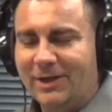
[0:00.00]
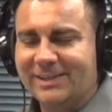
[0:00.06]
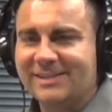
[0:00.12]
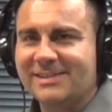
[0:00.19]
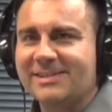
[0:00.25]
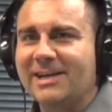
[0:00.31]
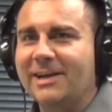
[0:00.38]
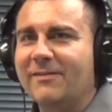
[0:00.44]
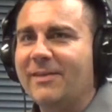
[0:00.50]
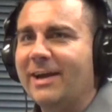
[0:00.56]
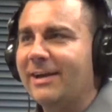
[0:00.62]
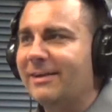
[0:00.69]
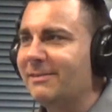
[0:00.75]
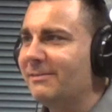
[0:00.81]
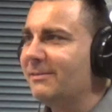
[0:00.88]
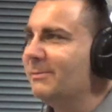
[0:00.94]
like the sound of
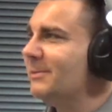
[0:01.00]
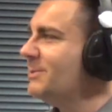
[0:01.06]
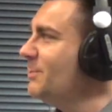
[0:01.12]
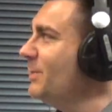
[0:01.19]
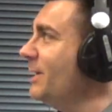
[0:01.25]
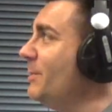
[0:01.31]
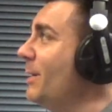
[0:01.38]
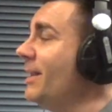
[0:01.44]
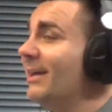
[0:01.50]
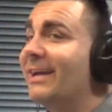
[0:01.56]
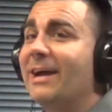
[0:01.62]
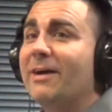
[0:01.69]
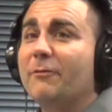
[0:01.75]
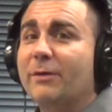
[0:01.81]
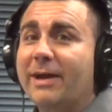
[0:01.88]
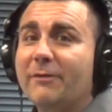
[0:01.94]
that. So Peter Mullen
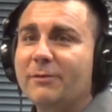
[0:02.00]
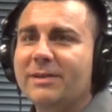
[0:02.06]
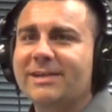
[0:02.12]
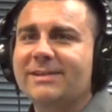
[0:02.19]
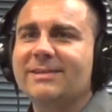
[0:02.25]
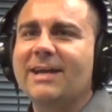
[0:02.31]
covering everything